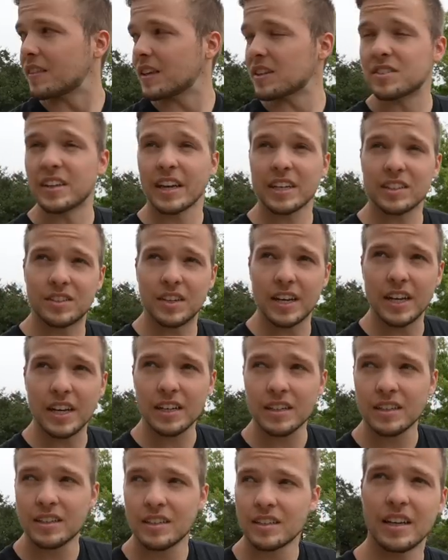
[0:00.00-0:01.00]
This next
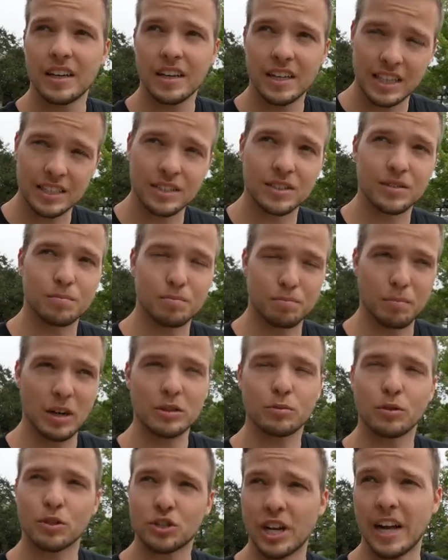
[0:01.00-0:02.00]
dare is much
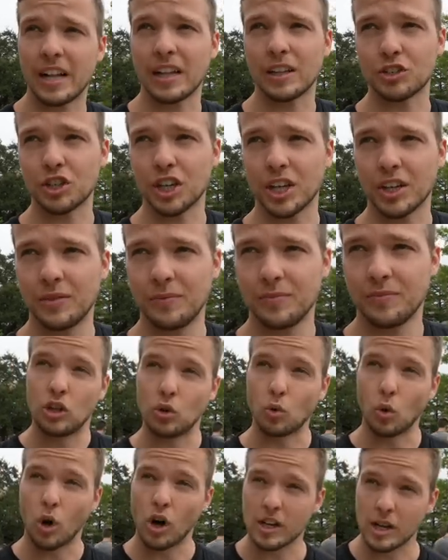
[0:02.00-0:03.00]
more challenging.
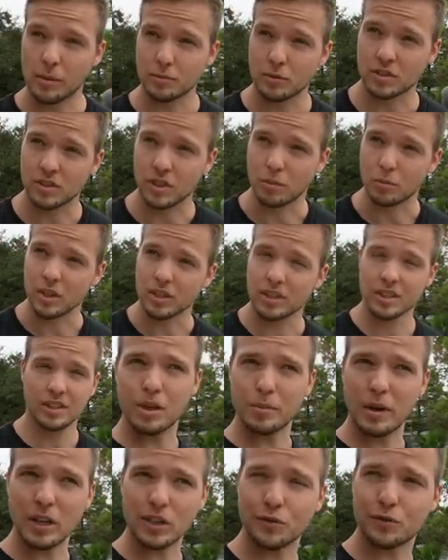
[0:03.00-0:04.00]
You walk up to someone, you're
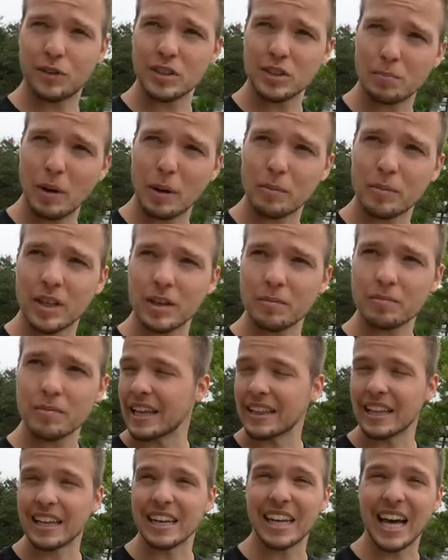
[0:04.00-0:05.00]
about to fist bump them,
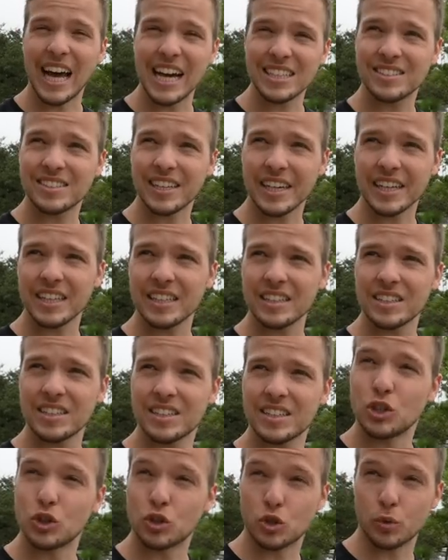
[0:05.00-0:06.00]
and then last second,
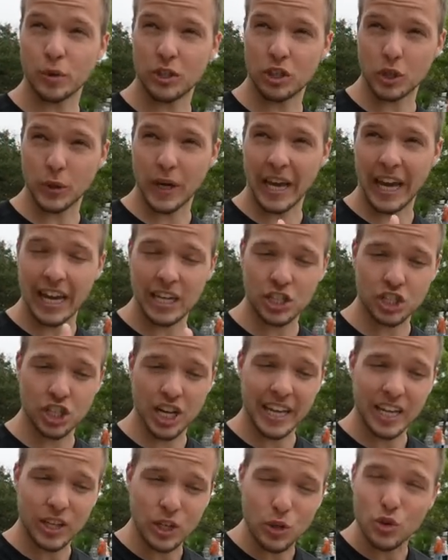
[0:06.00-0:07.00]
you switch to a
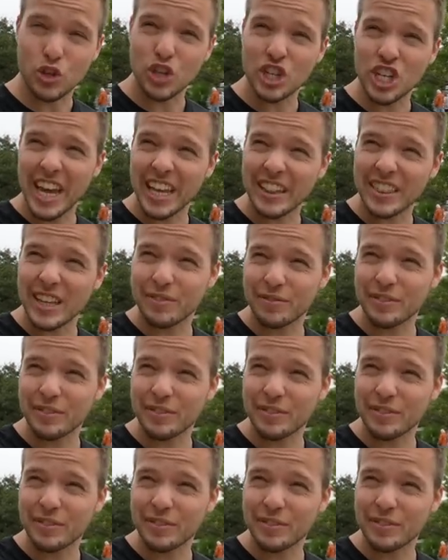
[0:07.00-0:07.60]
handshake and you shake their